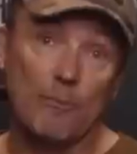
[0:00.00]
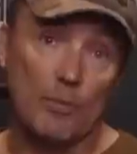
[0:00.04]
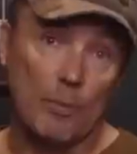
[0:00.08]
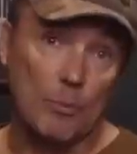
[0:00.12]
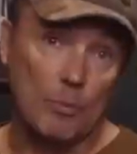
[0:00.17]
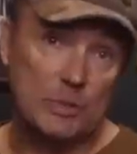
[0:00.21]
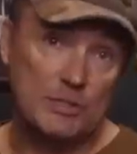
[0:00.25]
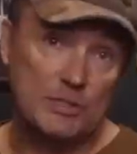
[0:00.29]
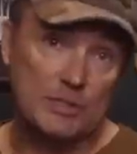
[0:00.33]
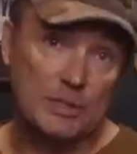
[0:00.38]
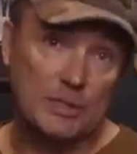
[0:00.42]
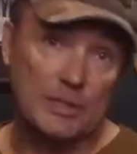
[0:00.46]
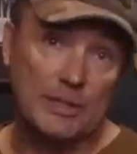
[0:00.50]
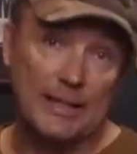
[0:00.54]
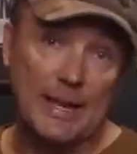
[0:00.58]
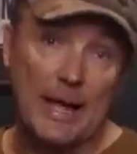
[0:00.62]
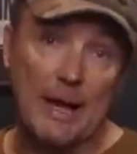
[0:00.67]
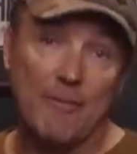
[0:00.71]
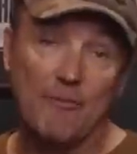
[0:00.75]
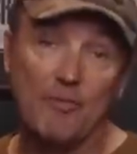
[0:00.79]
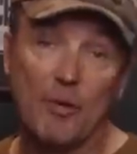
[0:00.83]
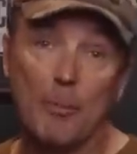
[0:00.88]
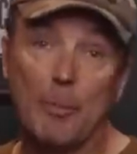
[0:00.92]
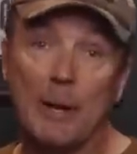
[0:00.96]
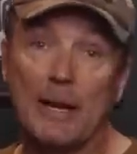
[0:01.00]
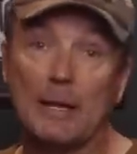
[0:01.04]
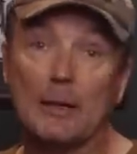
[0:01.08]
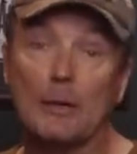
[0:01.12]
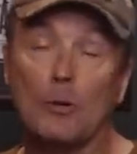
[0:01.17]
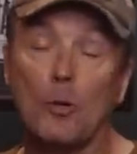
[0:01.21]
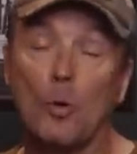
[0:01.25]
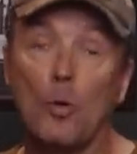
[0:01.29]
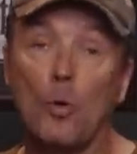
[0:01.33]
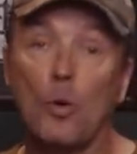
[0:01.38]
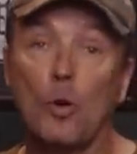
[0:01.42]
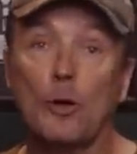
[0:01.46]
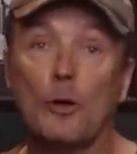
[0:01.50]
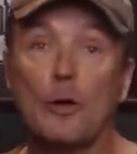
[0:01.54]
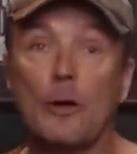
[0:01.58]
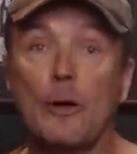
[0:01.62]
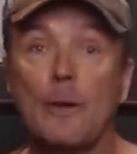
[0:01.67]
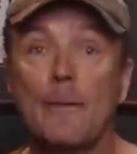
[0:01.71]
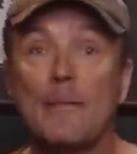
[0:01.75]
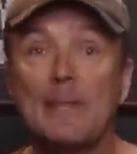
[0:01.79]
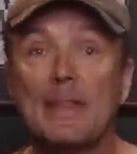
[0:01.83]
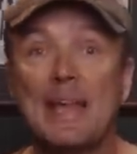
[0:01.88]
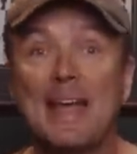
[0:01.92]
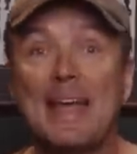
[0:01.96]
from. We're still in alphabetical
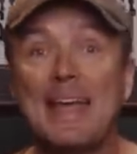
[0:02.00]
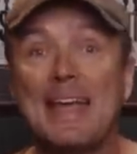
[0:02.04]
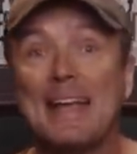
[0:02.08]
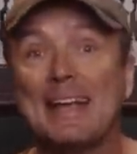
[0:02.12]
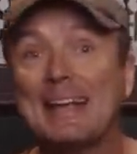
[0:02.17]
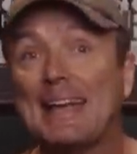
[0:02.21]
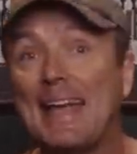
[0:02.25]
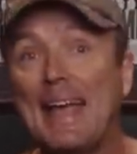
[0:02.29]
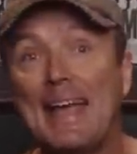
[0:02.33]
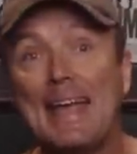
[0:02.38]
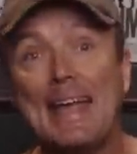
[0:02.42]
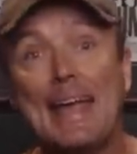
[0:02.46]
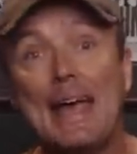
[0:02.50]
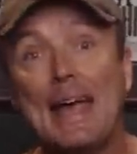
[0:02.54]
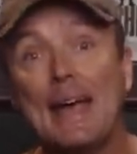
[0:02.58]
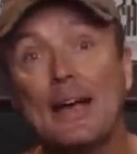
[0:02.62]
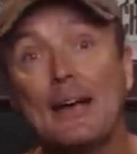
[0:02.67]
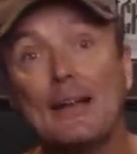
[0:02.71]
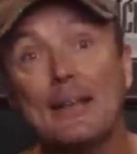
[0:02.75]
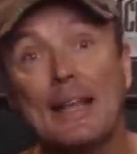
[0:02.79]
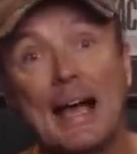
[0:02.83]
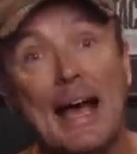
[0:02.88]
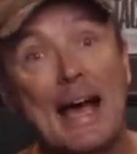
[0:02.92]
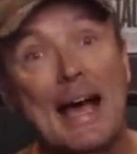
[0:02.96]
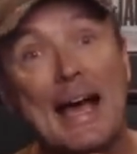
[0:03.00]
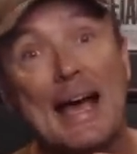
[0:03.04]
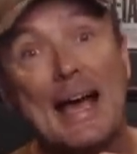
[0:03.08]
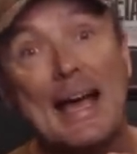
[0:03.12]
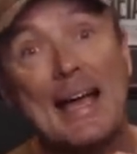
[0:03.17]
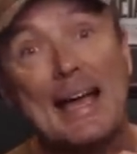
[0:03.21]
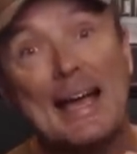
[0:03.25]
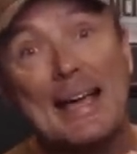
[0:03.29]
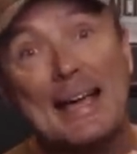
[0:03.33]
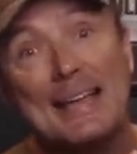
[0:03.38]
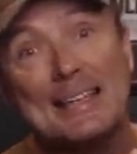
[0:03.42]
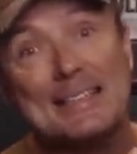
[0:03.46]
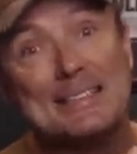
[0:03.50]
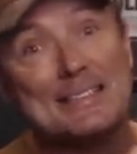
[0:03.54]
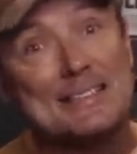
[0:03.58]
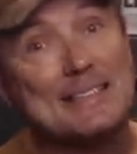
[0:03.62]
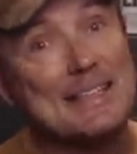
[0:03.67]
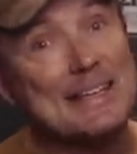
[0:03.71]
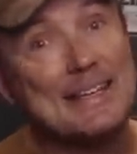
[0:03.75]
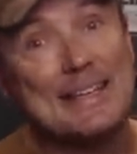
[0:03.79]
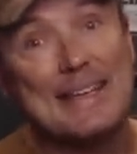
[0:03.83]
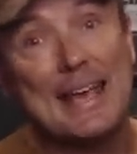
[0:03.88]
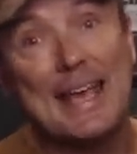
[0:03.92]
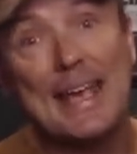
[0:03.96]
order. K L I
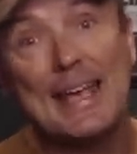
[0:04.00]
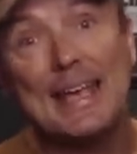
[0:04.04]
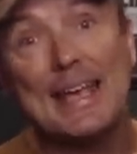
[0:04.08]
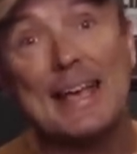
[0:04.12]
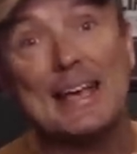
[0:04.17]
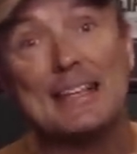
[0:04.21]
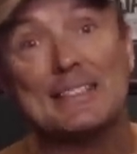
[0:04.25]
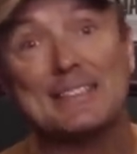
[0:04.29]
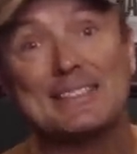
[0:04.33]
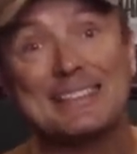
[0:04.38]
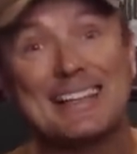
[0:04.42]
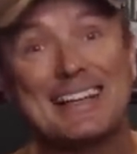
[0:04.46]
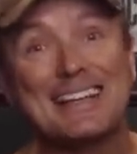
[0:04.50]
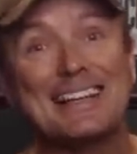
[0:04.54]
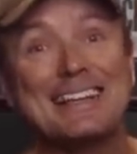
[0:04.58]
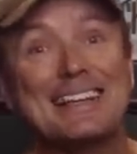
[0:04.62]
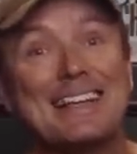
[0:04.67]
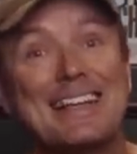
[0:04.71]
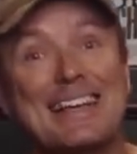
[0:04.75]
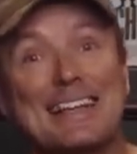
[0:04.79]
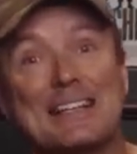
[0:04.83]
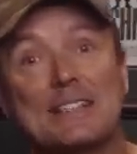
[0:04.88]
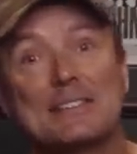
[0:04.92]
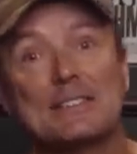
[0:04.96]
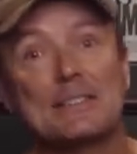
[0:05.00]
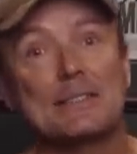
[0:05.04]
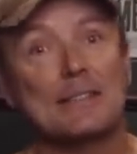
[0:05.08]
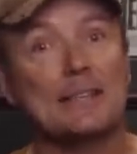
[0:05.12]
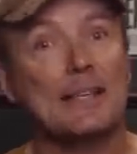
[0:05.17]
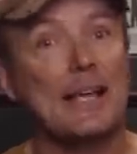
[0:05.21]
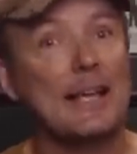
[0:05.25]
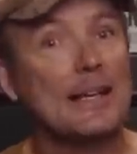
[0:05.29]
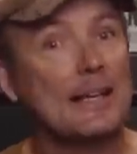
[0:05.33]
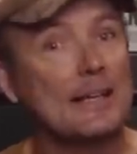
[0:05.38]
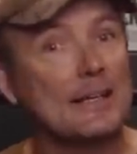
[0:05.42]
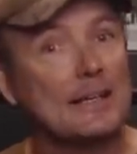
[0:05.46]
C K S, clicks, like